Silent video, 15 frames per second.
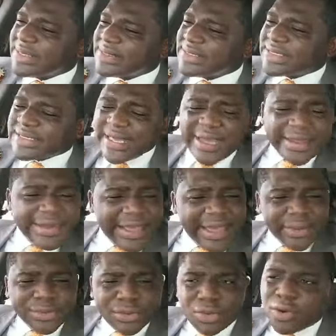son
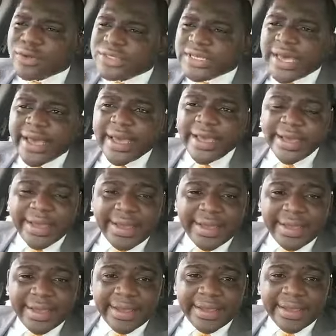and daughter
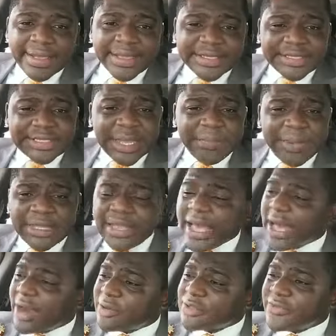stepping
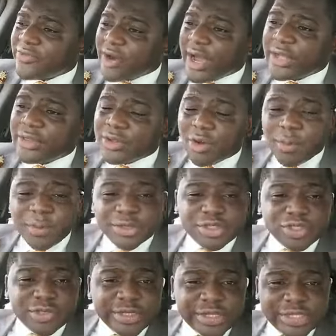out for an
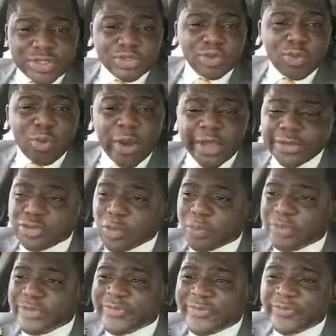opportunity to work to
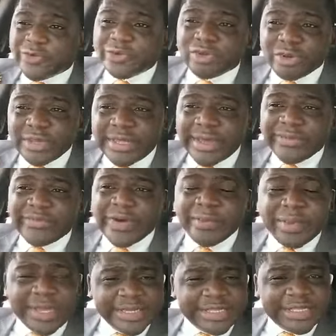put food on their
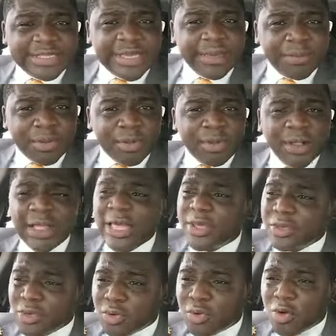family's table,
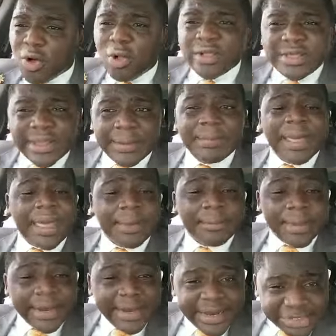you call them a
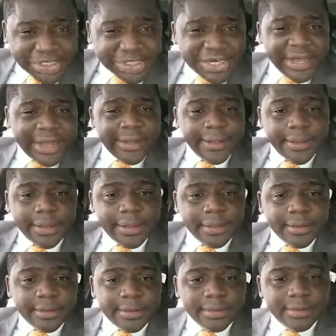militia?
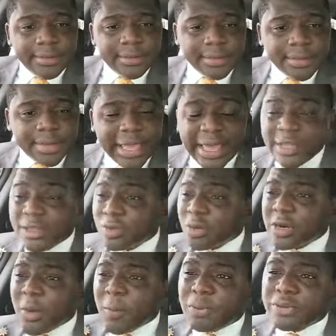And you
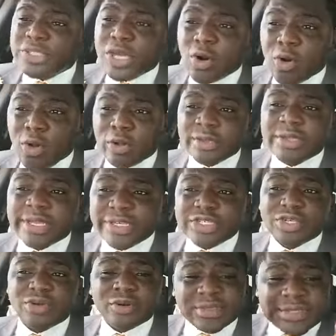want to put a whole
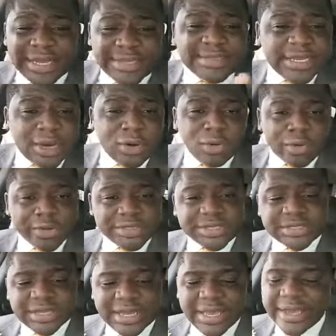nation on
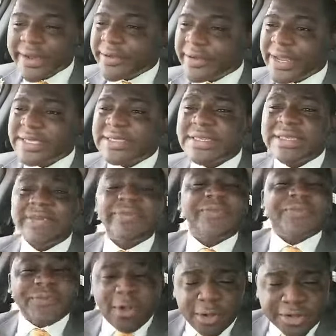tenterhooks, creating
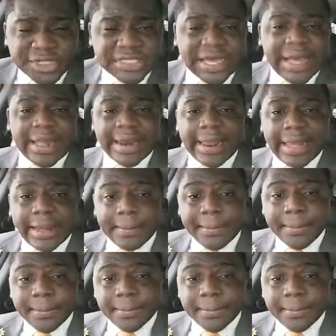false alarm.